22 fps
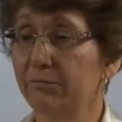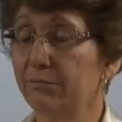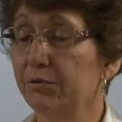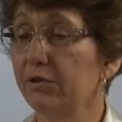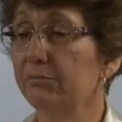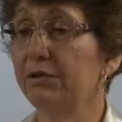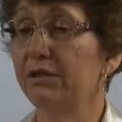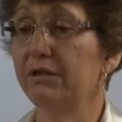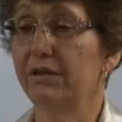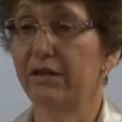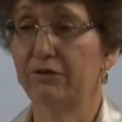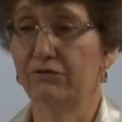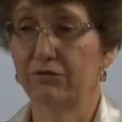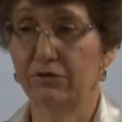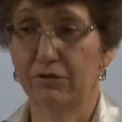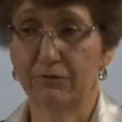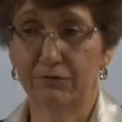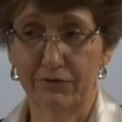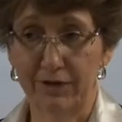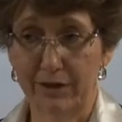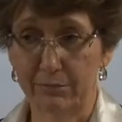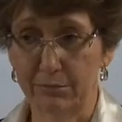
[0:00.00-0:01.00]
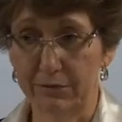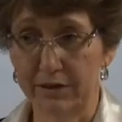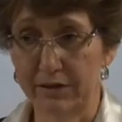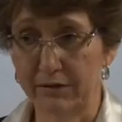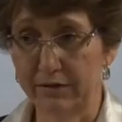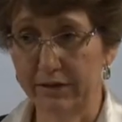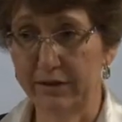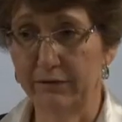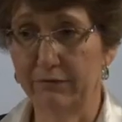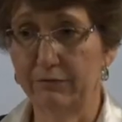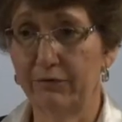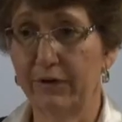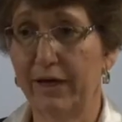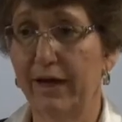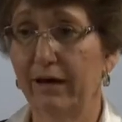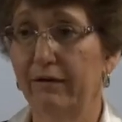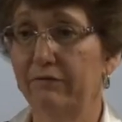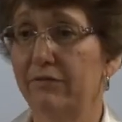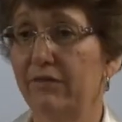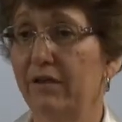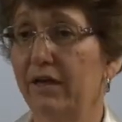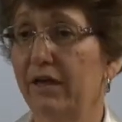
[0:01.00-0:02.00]
implementation of family leave?
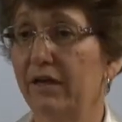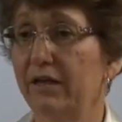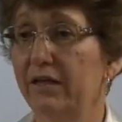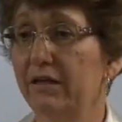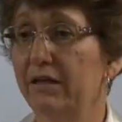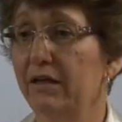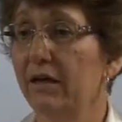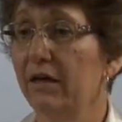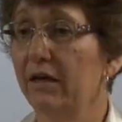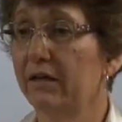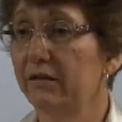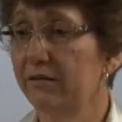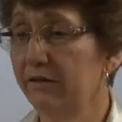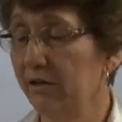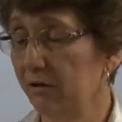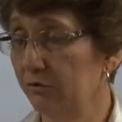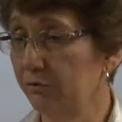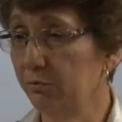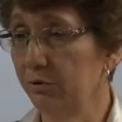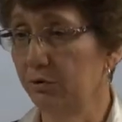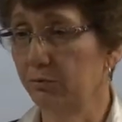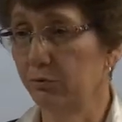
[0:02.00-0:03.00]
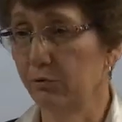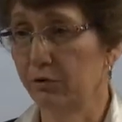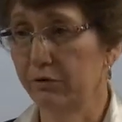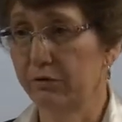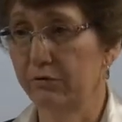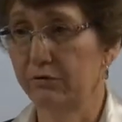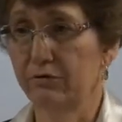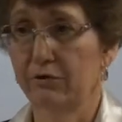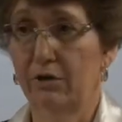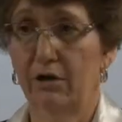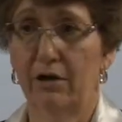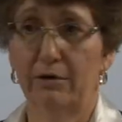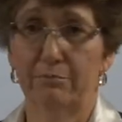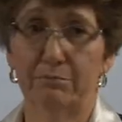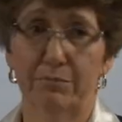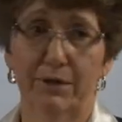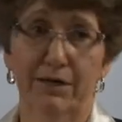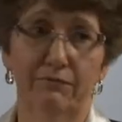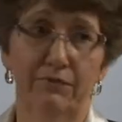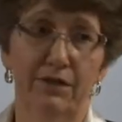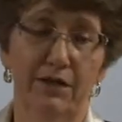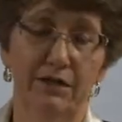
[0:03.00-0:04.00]
Have they dealt with workers'
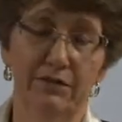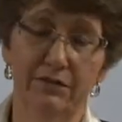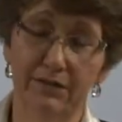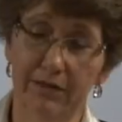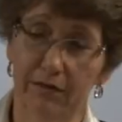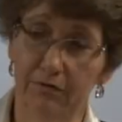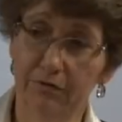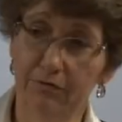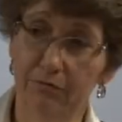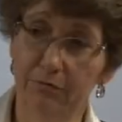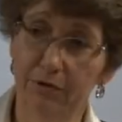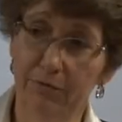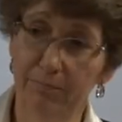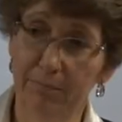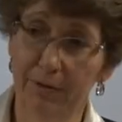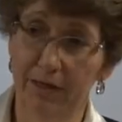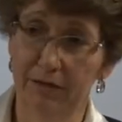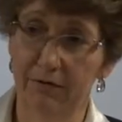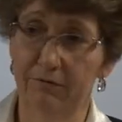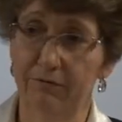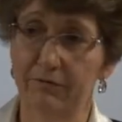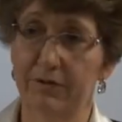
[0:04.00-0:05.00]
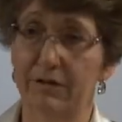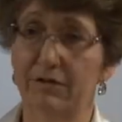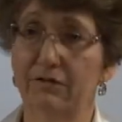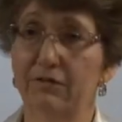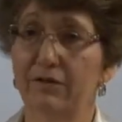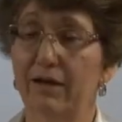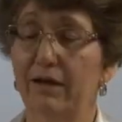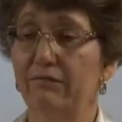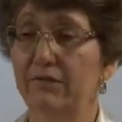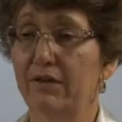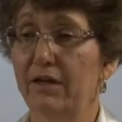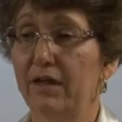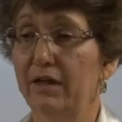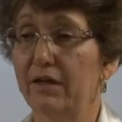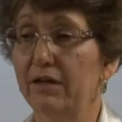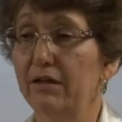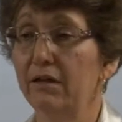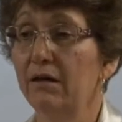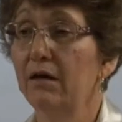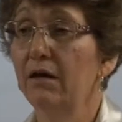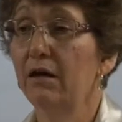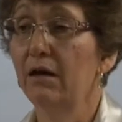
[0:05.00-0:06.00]
comp? Have they dealt with benefits? Have
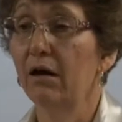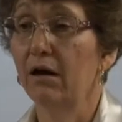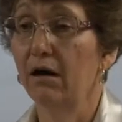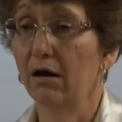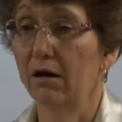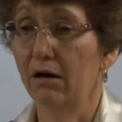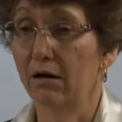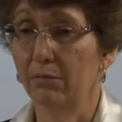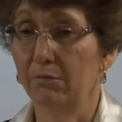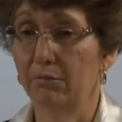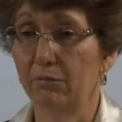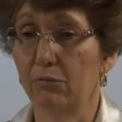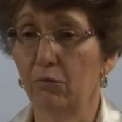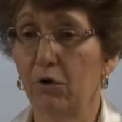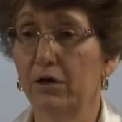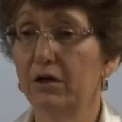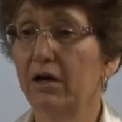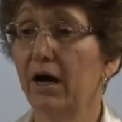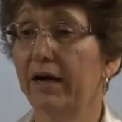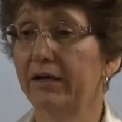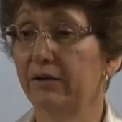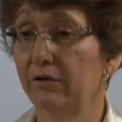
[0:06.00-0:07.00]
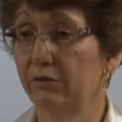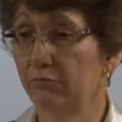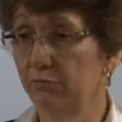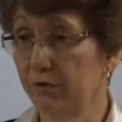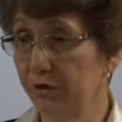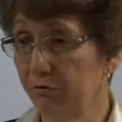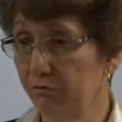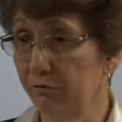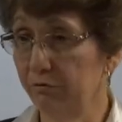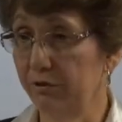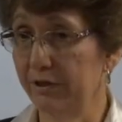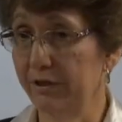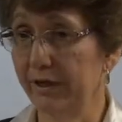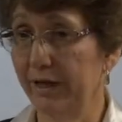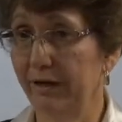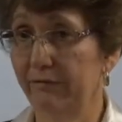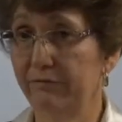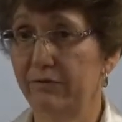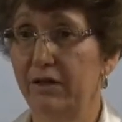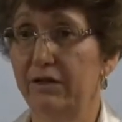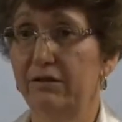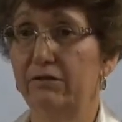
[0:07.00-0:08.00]
they, what kind of
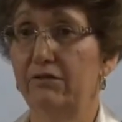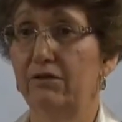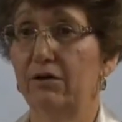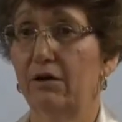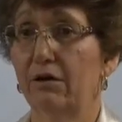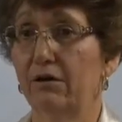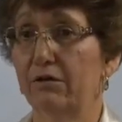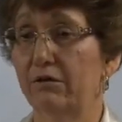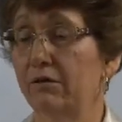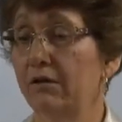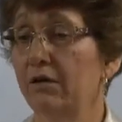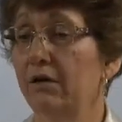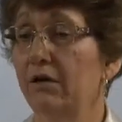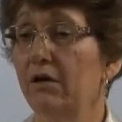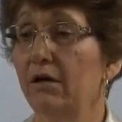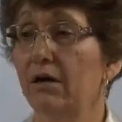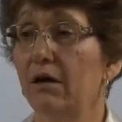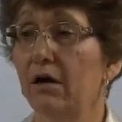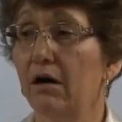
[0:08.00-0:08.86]
recruiting have they done?